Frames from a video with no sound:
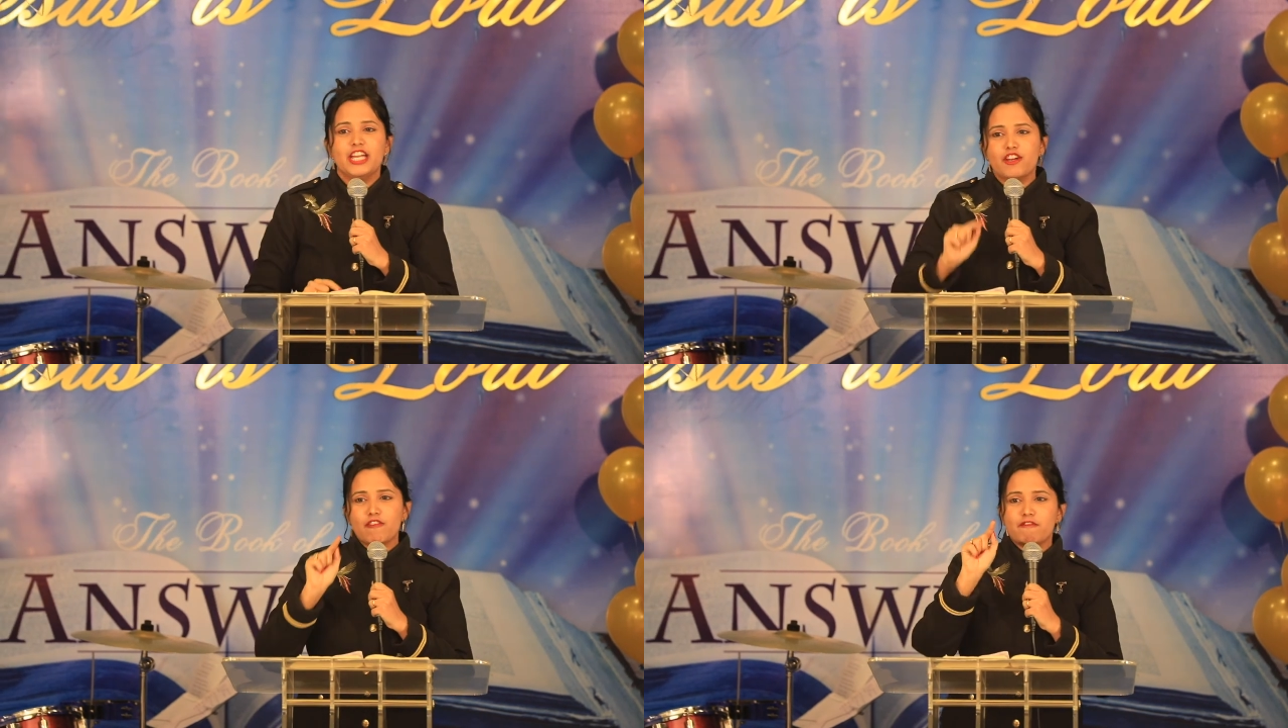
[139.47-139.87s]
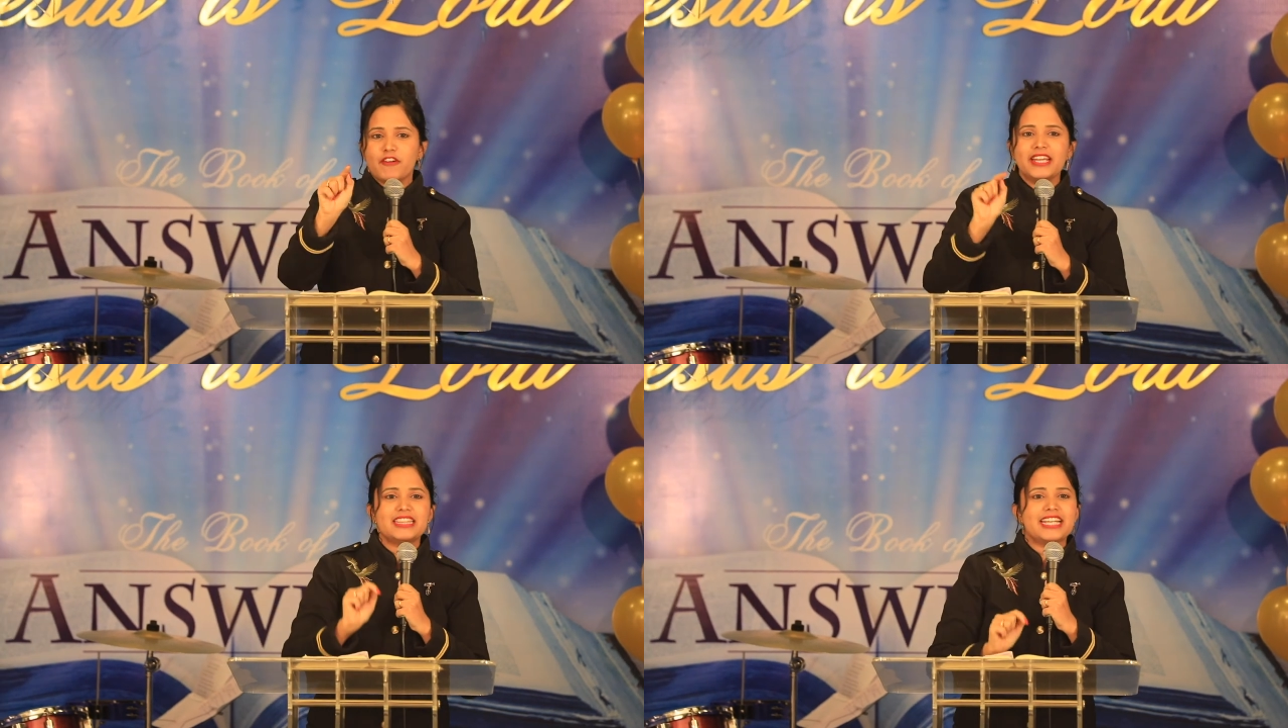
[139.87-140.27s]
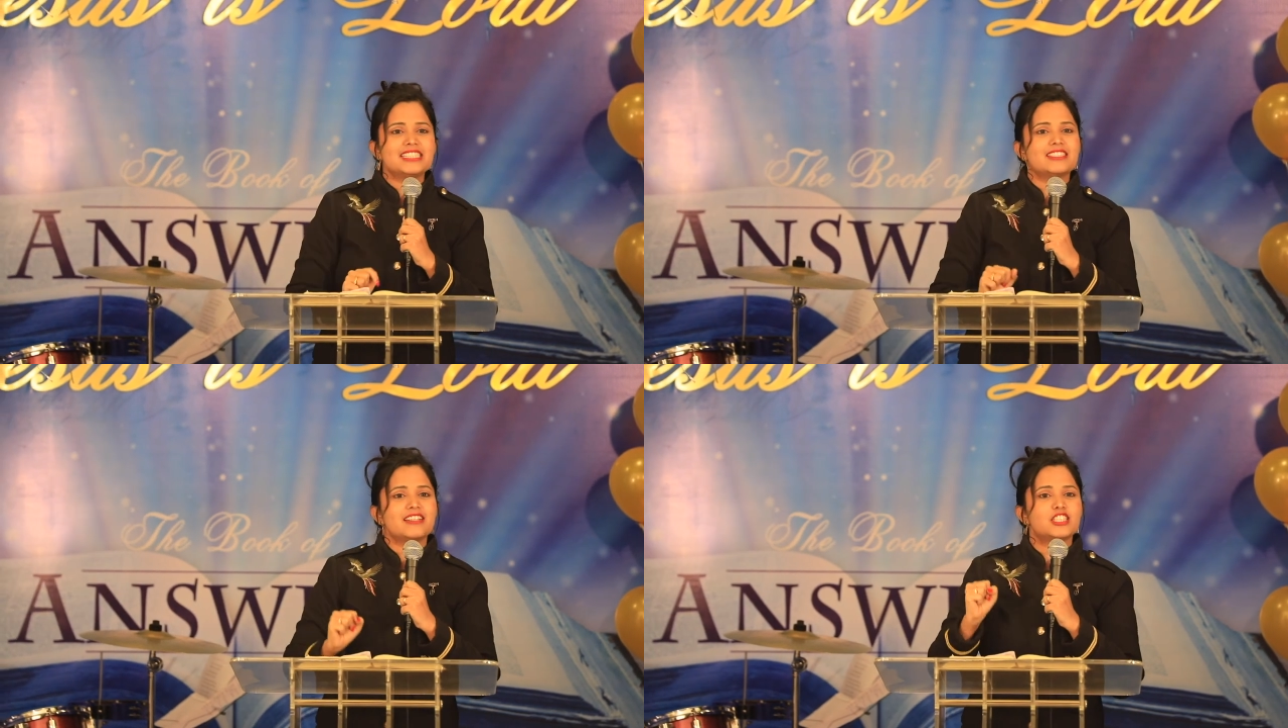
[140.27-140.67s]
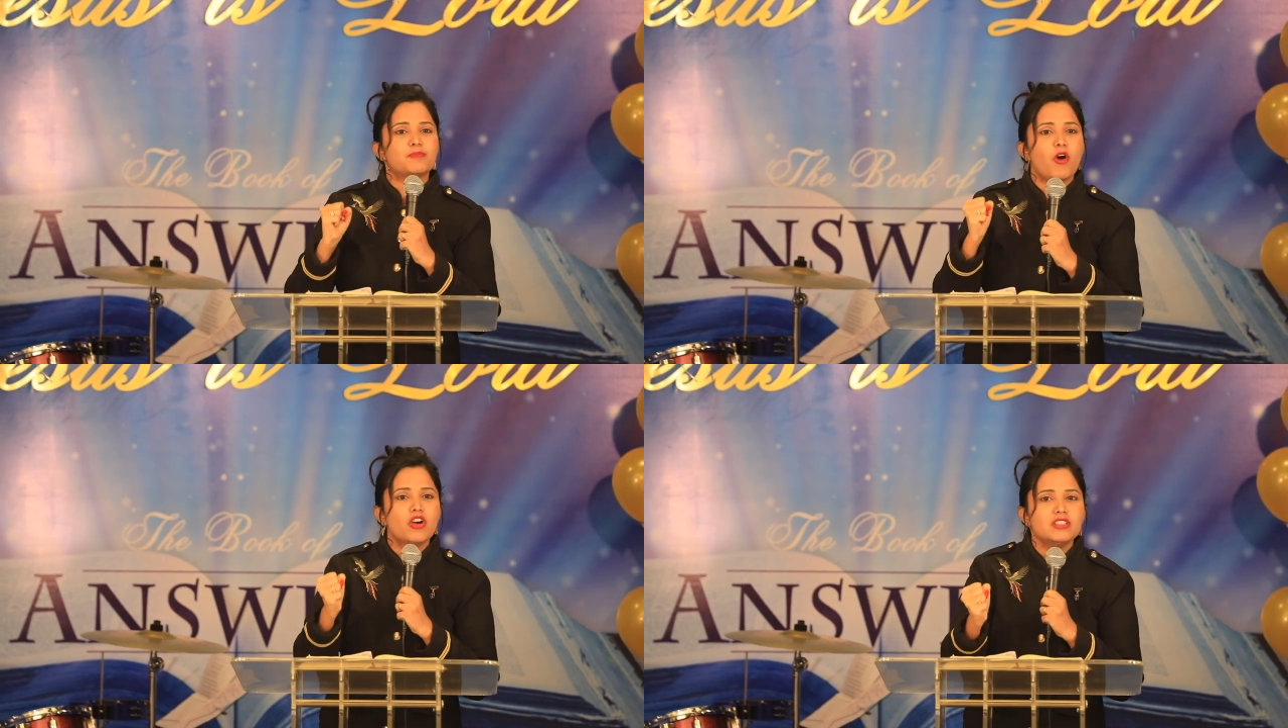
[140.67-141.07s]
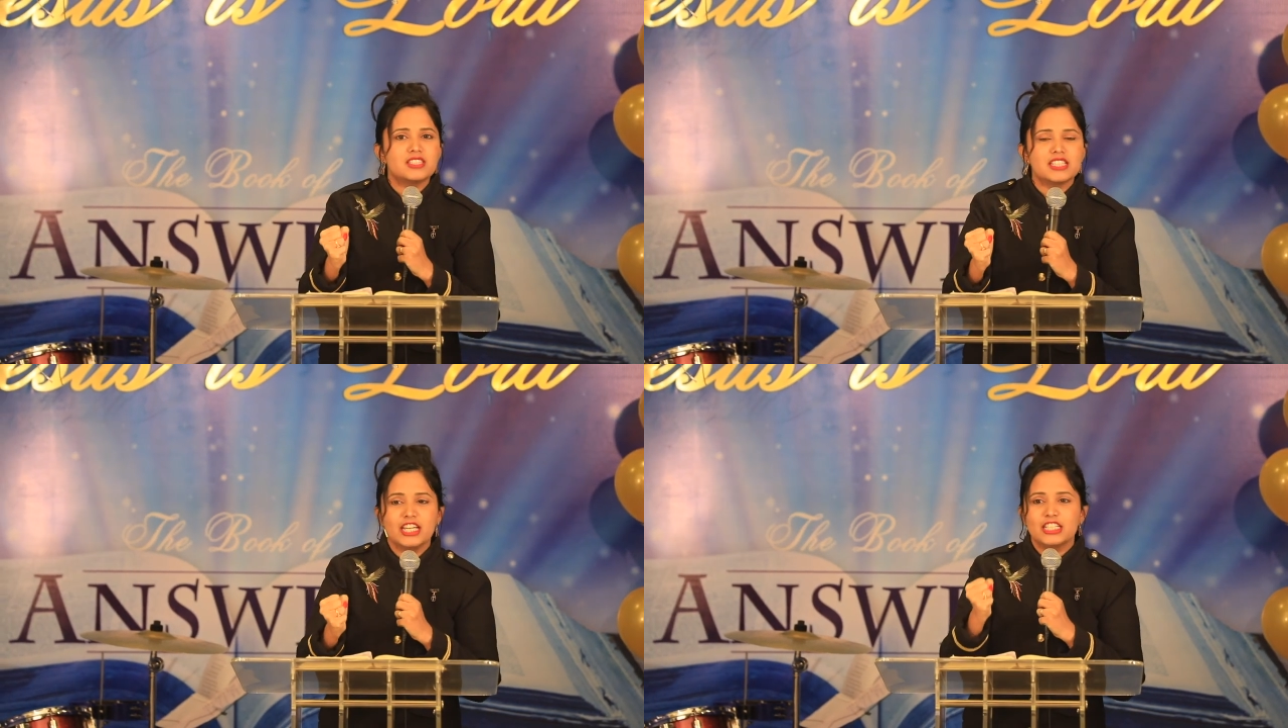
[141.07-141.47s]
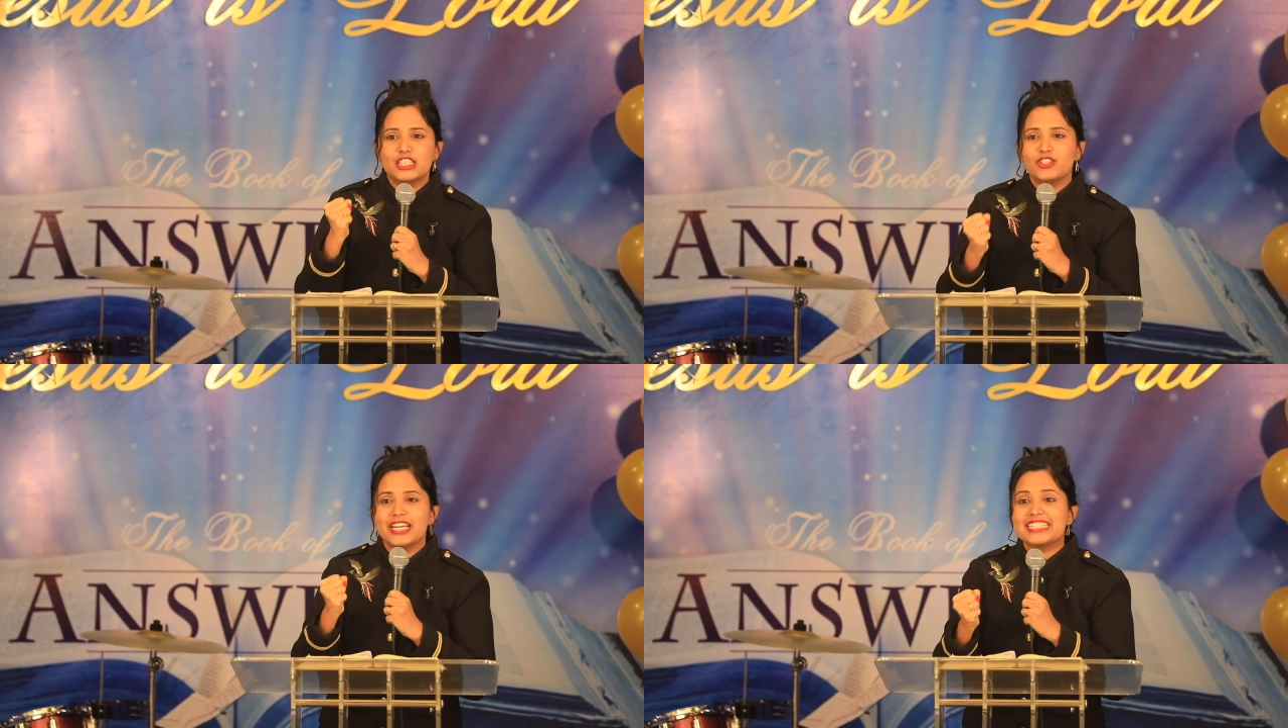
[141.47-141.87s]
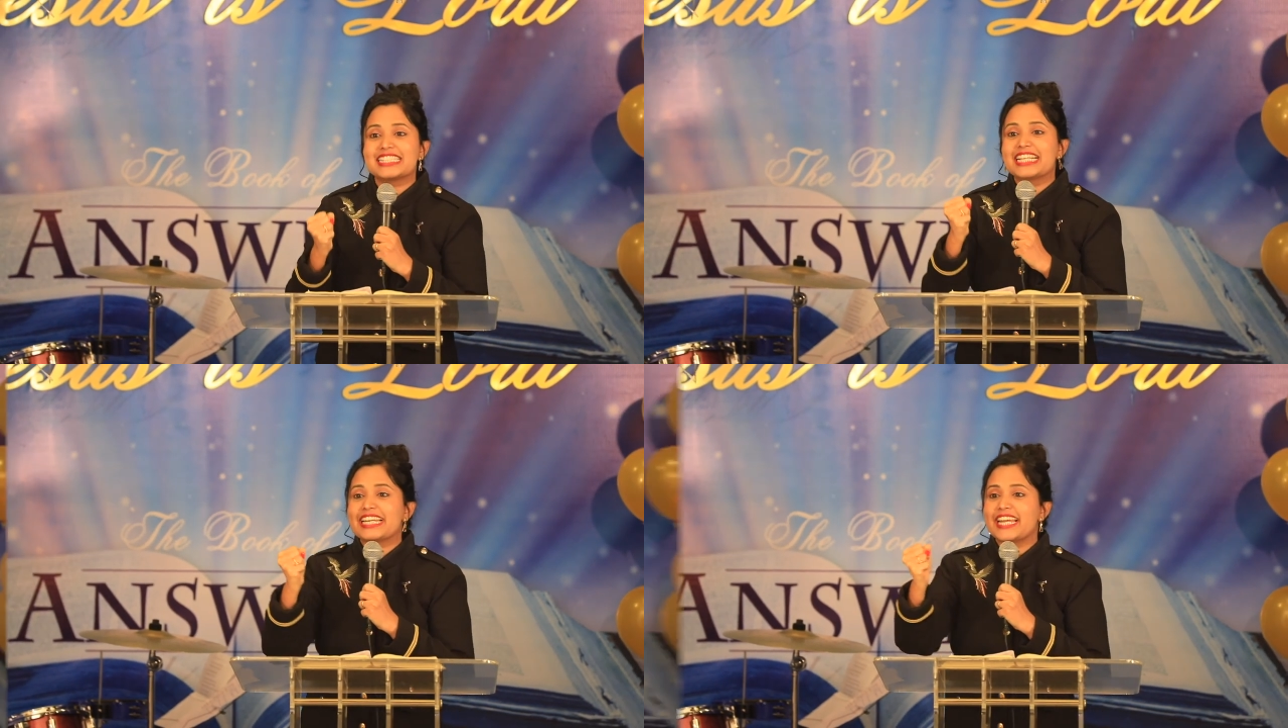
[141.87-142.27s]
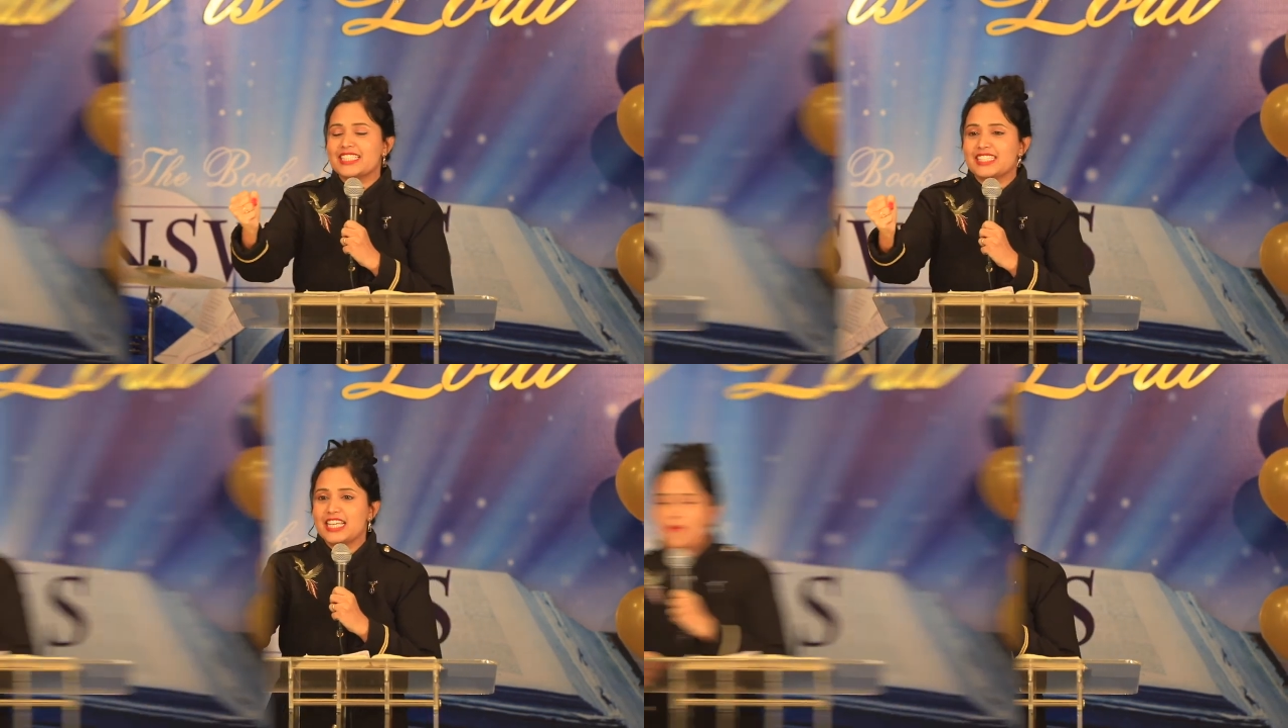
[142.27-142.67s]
Your faith is response to His grace.